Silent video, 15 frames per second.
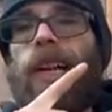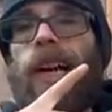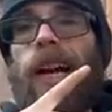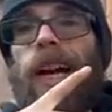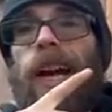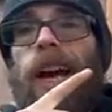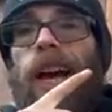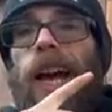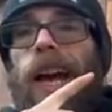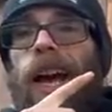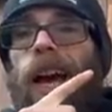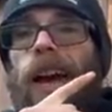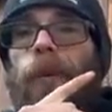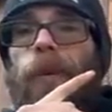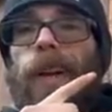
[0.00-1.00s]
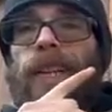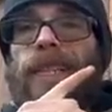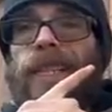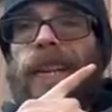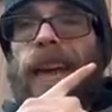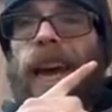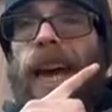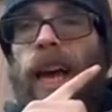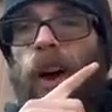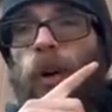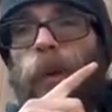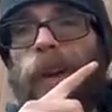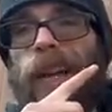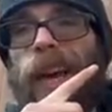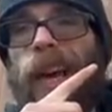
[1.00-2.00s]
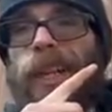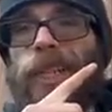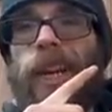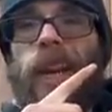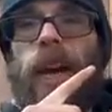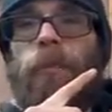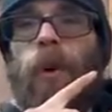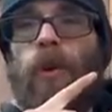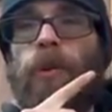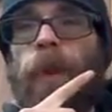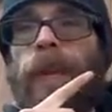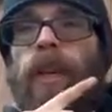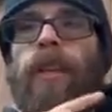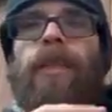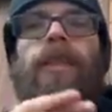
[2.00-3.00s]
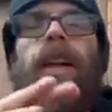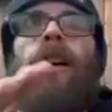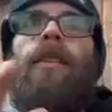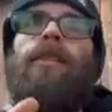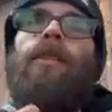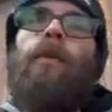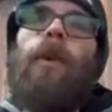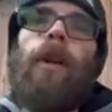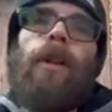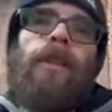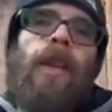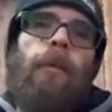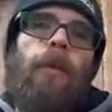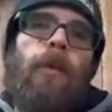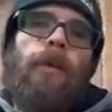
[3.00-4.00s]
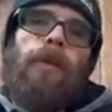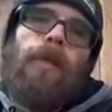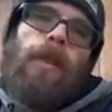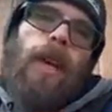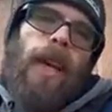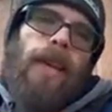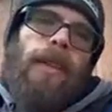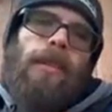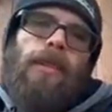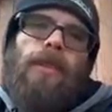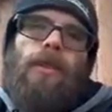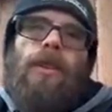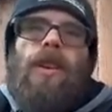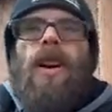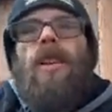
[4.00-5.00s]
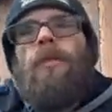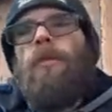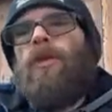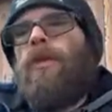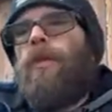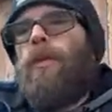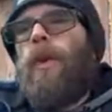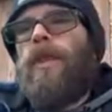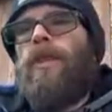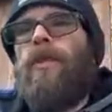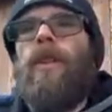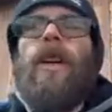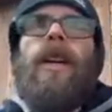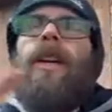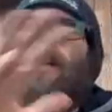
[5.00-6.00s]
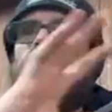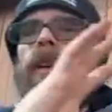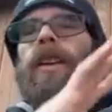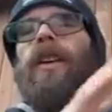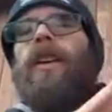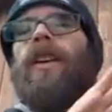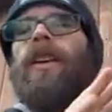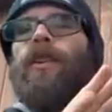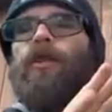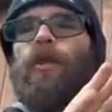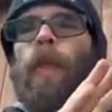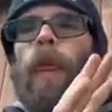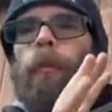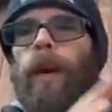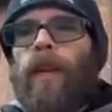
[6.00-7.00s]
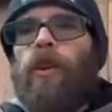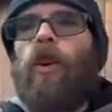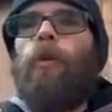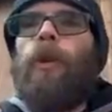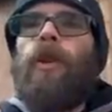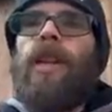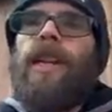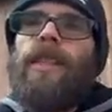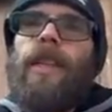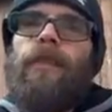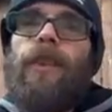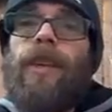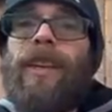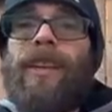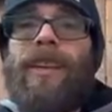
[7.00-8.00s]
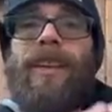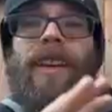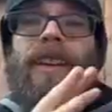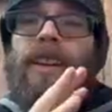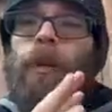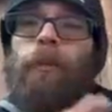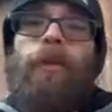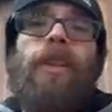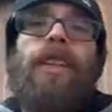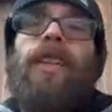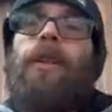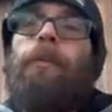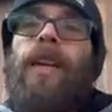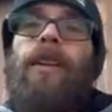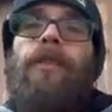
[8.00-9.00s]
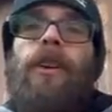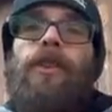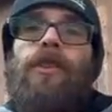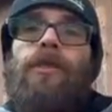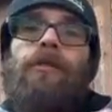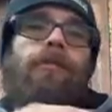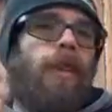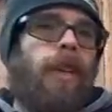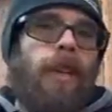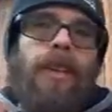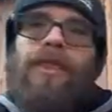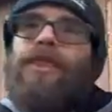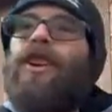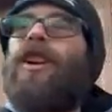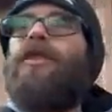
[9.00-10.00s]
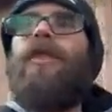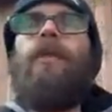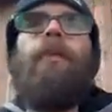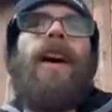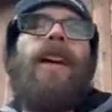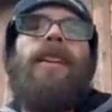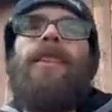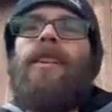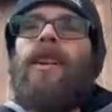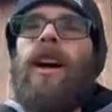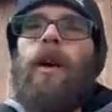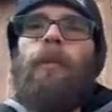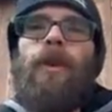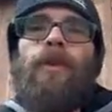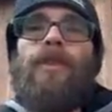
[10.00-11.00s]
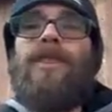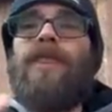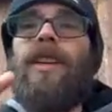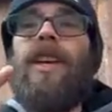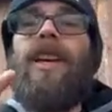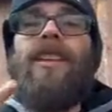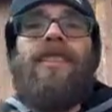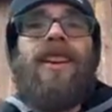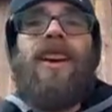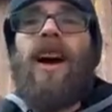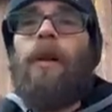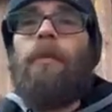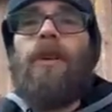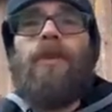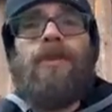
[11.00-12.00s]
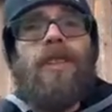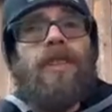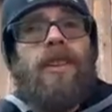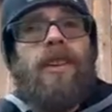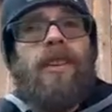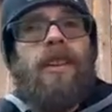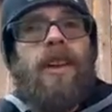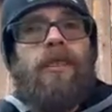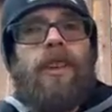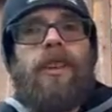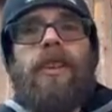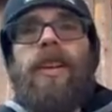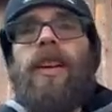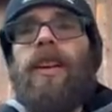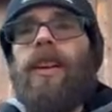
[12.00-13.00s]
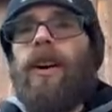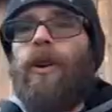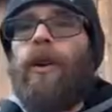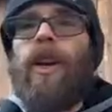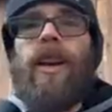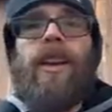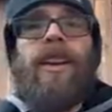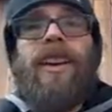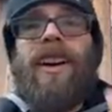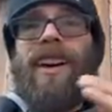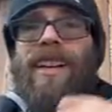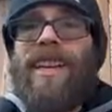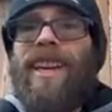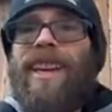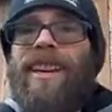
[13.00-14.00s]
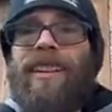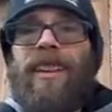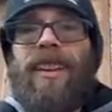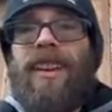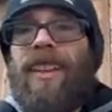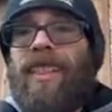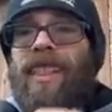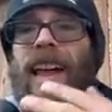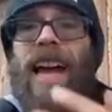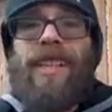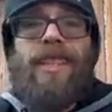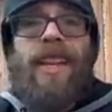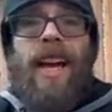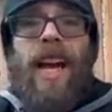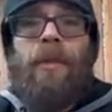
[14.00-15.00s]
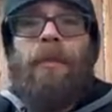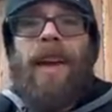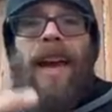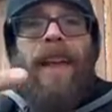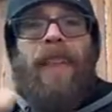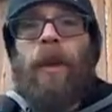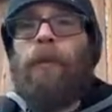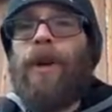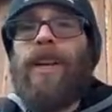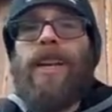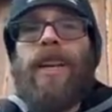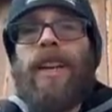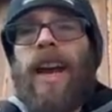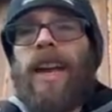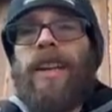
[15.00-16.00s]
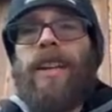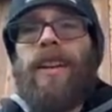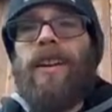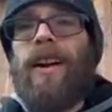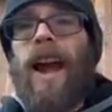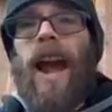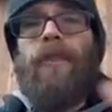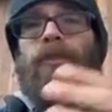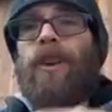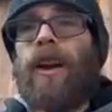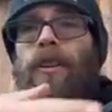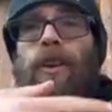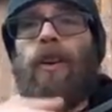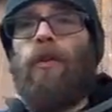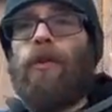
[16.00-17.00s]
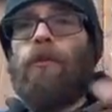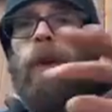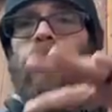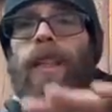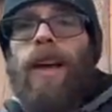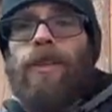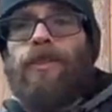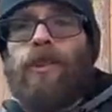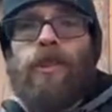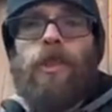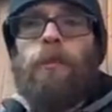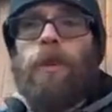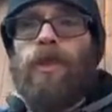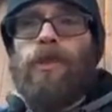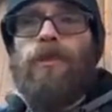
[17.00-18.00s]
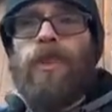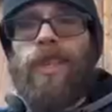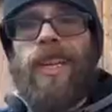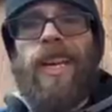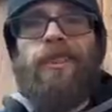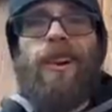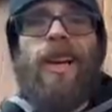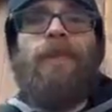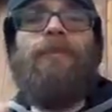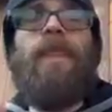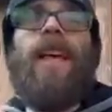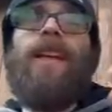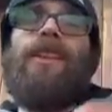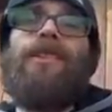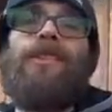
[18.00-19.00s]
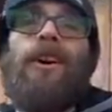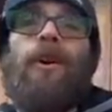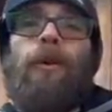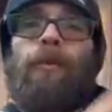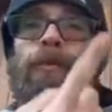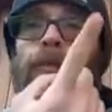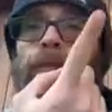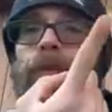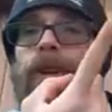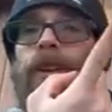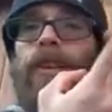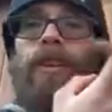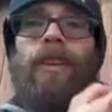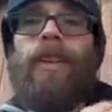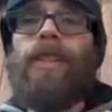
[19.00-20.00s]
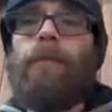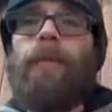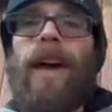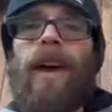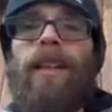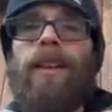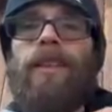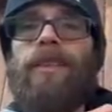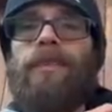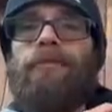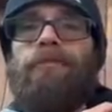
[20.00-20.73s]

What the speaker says: Ah, what is that? Oh my gosh, I got mold. It's not, don't worry, it's not mold. I guess you could call it mold if you want to. Microbial activity, completely beneficial. Turn it right back into the compost. The compost is gonna love it. Okay, again, last time, and then we're gonna get out of here after I go through my last little spiels for the day, right? So, you need some pallets.